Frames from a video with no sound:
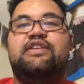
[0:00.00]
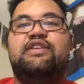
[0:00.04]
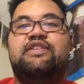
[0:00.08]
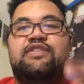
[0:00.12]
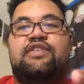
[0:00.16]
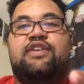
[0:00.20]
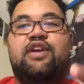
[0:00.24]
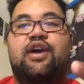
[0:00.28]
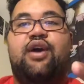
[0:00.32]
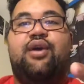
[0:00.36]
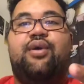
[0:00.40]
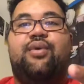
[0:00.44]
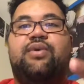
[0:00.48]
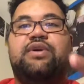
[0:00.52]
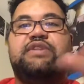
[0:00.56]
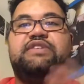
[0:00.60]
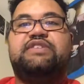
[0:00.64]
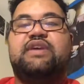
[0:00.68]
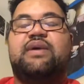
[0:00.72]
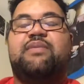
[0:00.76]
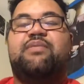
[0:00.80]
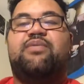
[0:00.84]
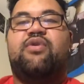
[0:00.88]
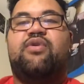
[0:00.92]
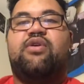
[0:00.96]
Yo,
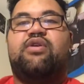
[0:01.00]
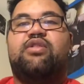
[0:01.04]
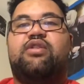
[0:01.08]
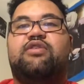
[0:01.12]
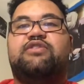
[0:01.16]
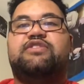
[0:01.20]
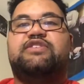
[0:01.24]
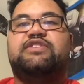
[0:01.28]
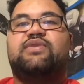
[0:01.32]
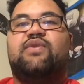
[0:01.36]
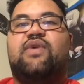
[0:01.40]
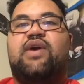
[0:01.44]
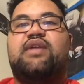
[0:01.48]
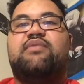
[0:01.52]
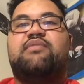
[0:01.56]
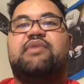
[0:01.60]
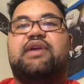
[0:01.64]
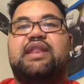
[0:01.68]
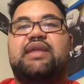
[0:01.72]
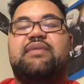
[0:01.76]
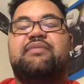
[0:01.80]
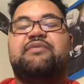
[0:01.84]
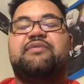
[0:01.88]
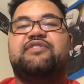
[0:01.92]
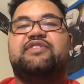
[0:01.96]
what's up Warlord Squad?
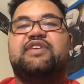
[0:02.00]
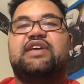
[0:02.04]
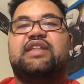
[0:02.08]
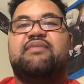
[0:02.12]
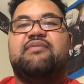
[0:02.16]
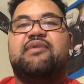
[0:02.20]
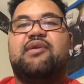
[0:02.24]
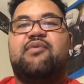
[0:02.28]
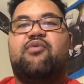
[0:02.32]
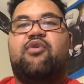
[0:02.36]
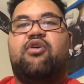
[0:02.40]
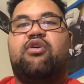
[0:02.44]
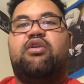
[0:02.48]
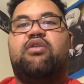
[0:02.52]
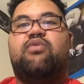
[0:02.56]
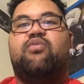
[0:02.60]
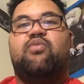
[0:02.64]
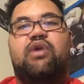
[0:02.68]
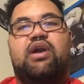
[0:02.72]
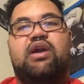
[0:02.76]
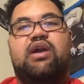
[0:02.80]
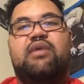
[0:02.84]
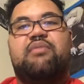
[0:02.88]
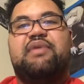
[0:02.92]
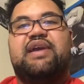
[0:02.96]
My name is Anime
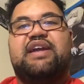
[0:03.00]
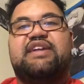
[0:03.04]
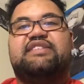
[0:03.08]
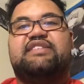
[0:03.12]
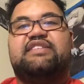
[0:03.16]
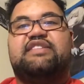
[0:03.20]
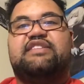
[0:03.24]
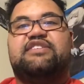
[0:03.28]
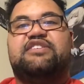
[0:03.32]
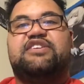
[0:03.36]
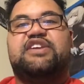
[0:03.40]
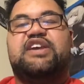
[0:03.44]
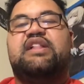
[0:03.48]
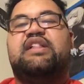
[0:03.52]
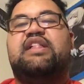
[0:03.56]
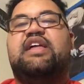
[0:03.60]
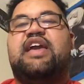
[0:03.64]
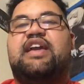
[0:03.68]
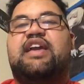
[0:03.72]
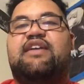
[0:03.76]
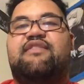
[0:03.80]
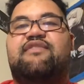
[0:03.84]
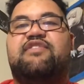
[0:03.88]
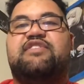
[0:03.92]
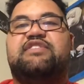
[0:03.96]
Warlord. Welcome back to the
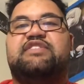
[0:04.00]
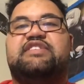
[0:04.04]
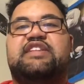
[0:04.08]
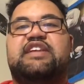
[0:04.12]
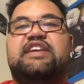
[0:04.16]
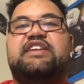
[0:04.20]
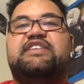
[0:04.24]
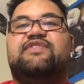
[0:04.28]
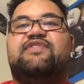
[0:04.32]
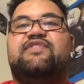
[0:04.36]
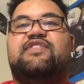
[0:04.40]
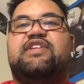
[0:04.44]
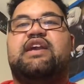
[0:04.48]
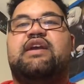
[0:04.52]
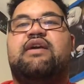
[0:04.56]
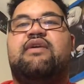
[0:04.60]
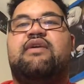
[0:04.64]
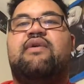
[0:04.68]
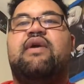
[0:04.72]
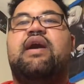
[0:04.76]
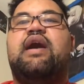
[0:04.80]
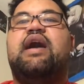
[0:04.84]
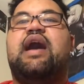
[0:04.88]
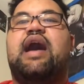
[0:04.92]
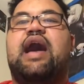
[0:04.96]
channel. And for today's
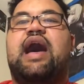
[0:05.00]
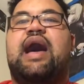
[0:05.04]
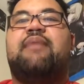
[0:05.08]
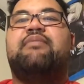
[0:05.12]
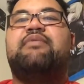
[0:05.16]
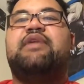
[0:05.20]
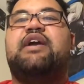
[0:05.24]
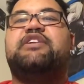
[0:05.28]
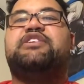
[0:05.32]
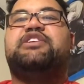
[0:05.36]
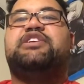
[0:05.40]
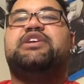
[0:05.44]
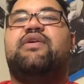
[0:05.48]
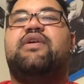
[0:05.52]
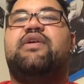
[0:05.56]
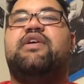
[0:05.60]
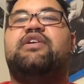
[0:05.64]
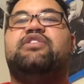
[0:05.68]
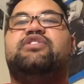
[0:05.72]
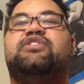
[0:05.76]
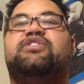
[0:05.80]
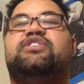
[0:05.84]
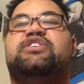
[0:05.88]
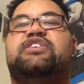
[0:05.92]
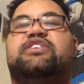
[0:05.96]
video, I'm not showing